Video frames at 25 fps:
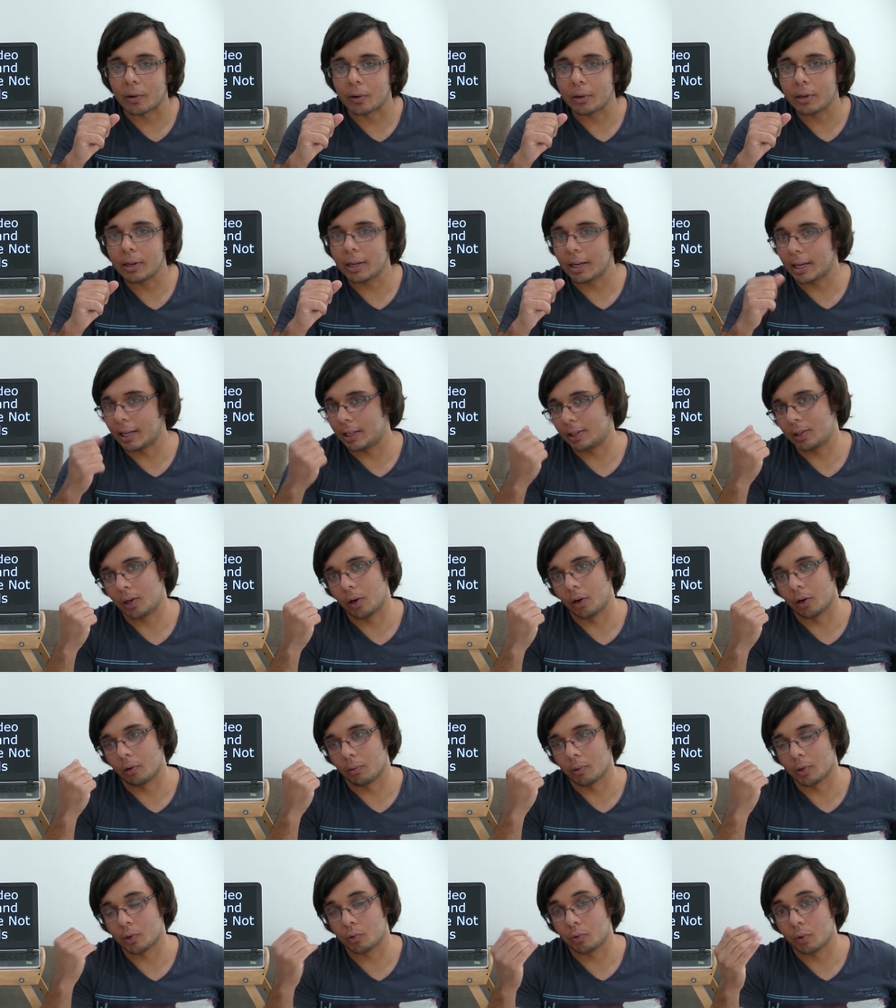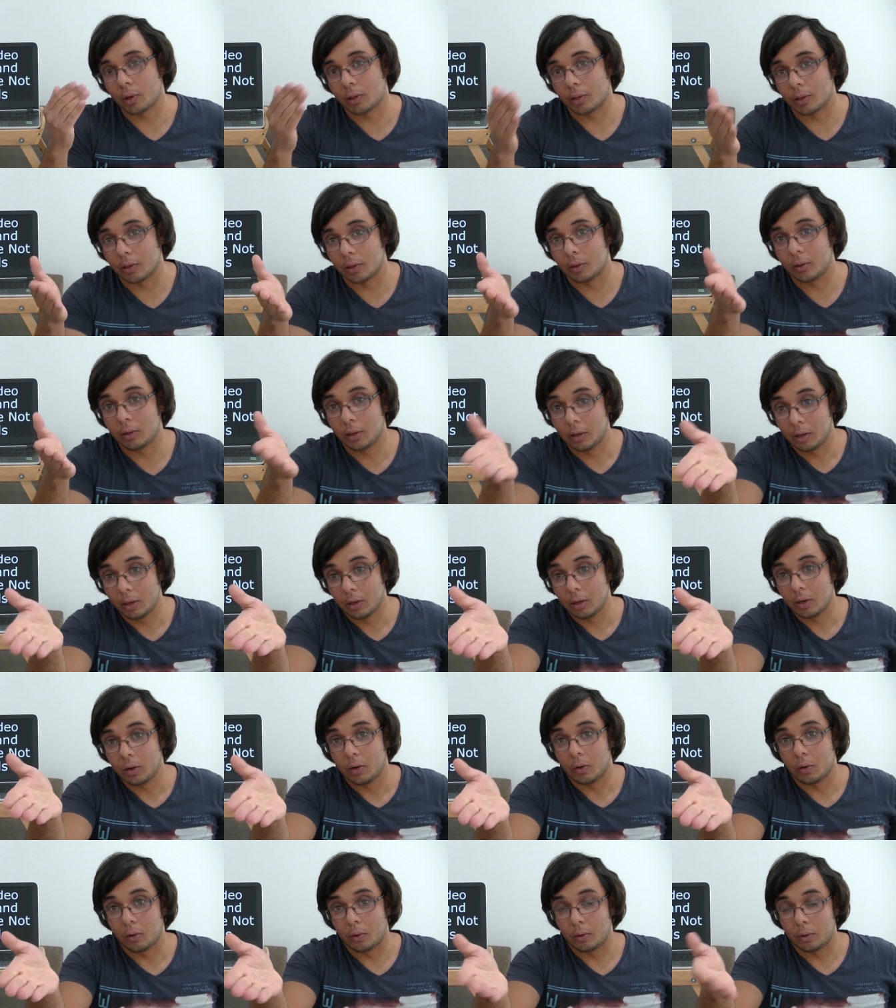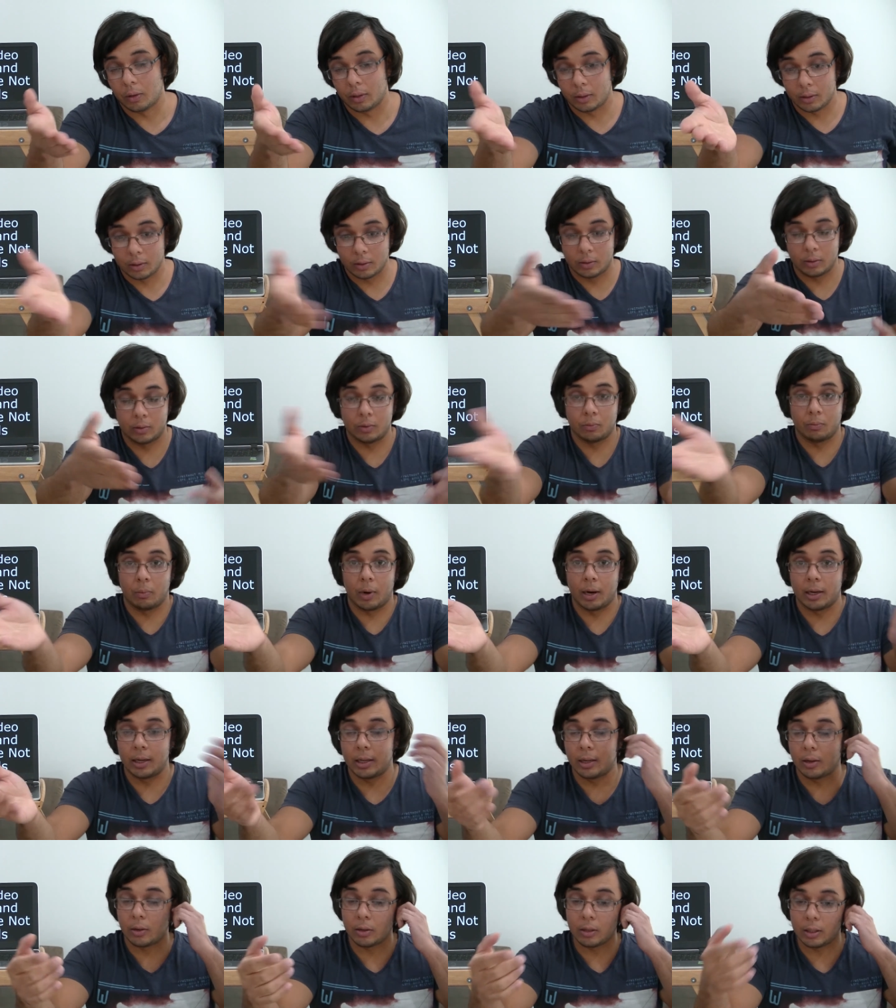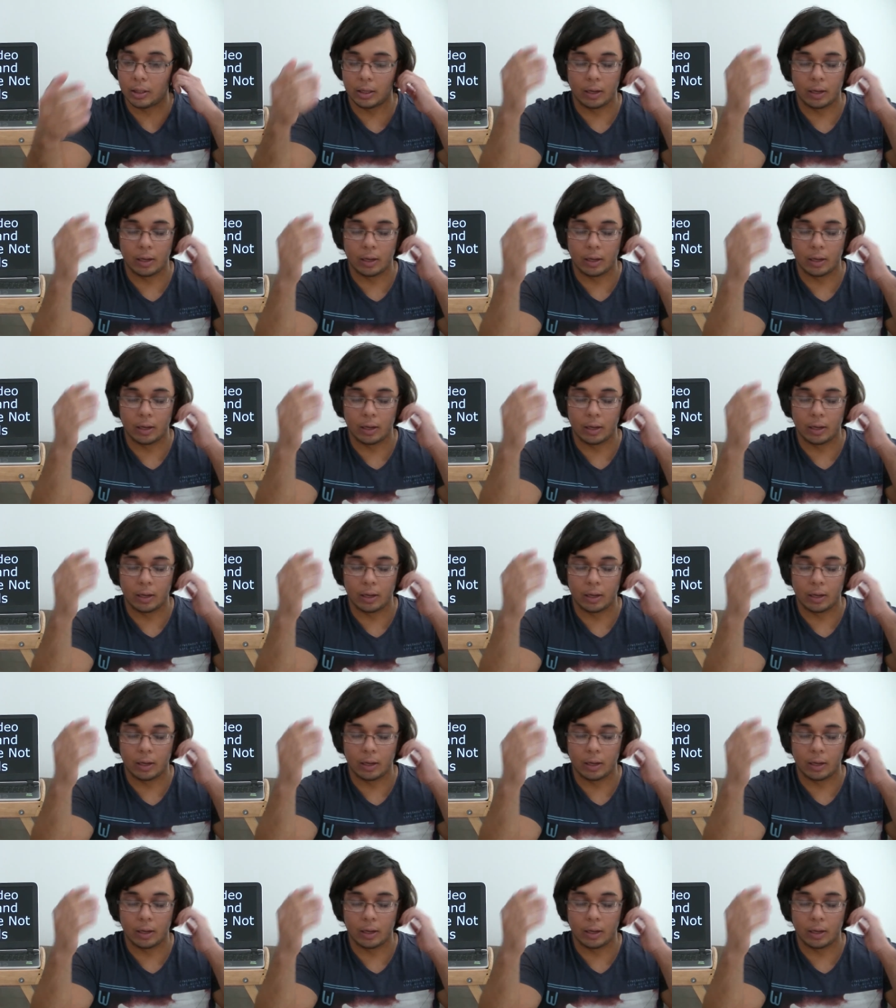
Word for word: on it, it's got a restricted audience rating on it.